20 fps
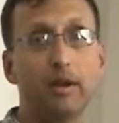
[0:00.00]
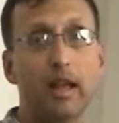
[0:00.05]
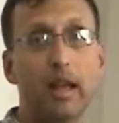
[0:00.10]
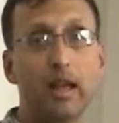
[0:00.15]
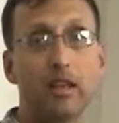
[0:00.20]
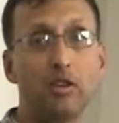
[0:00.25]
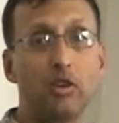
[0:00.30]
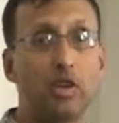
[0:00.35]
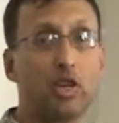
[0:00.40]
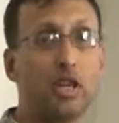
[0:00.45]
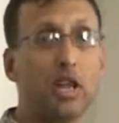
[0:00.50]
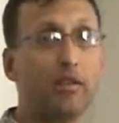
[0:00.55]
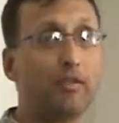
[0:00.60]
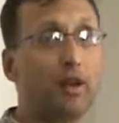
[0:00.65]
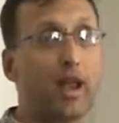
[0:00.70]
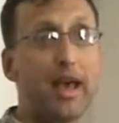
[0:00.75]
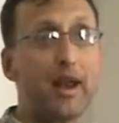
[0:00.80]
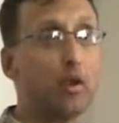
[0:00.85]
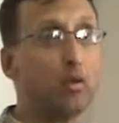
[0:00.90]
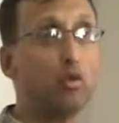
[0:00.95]
And she
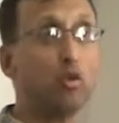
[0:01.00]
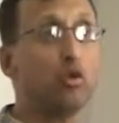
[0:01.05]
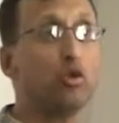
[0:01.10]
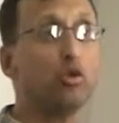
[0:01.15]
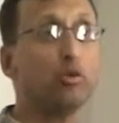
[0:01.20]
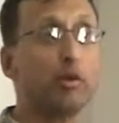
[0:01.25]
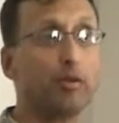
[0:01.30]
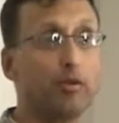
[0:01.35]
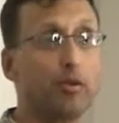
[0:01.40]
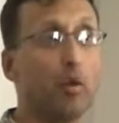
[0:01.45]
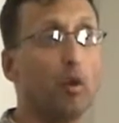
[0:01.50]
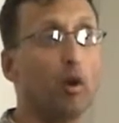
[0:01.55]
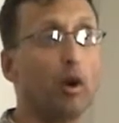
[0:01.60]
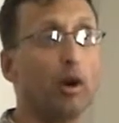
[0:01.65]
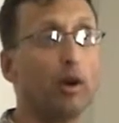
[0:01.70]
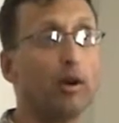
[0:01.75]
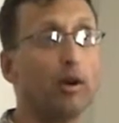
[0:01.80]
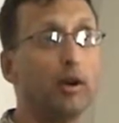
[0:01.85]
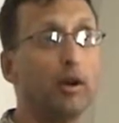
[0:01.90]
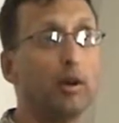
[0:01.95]
never had a wound
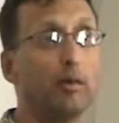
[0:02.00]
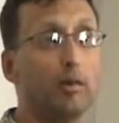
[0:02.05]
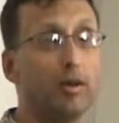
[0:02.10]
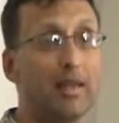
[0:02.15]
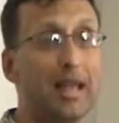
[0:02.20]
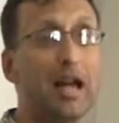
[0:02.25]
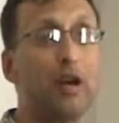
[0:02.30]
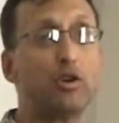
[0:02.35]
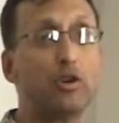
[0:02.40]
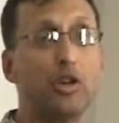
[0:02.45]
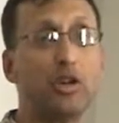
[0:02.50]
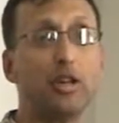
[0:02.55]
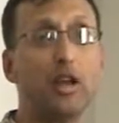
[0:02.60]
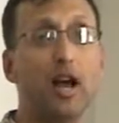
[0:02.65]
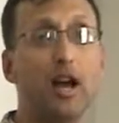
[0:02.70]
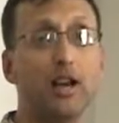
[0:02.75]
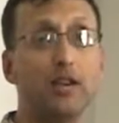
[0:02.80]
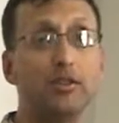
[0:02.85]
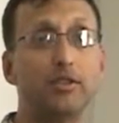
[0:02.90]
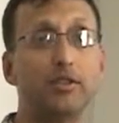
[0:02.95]
before, but now she
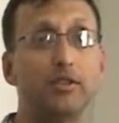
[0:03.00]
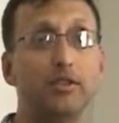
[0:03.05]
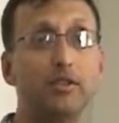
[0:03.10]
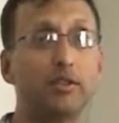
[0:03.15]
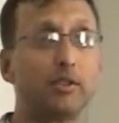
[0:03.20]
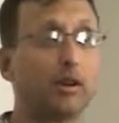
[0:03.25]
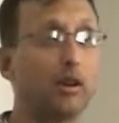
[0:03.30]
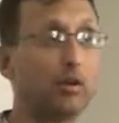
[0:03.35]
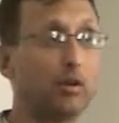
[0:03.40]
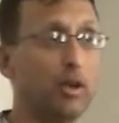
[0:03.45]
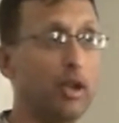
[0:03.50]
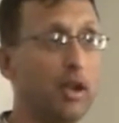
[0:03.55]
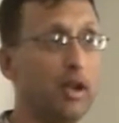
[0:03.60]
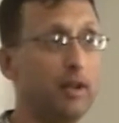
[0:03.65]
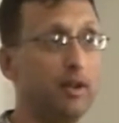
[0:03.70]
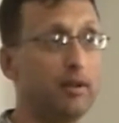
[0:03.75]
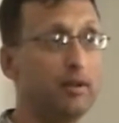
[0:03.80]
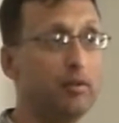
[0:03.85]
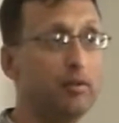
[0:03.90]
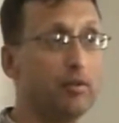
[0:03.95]
does, okay?
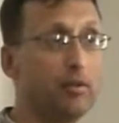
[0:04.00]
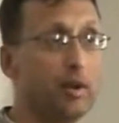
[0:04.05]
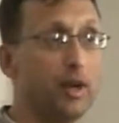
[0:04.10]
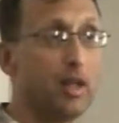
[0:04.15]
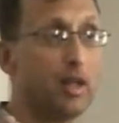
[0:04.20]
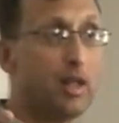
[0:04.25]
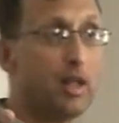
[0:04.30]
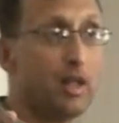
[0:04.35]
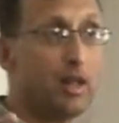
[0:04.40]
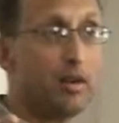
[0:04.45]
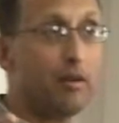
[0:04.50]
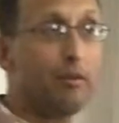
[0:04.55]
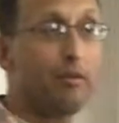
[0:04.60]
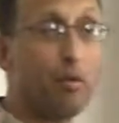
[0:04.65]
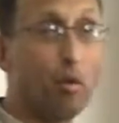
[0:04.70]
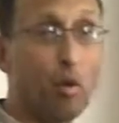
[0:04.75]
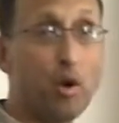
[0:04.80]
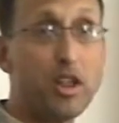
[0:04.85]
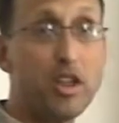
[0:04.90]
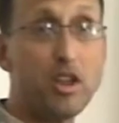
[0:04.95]

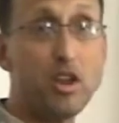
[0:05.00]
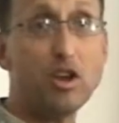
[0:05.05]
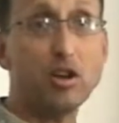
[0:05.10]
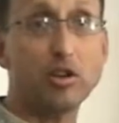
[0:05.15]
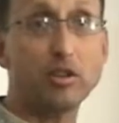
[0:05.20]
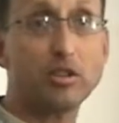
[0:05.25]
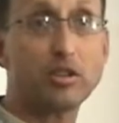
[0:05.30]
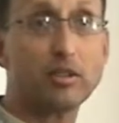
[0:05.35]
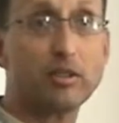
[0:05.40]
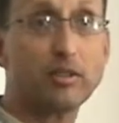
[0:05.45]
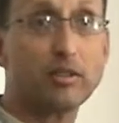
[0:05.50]
40 years.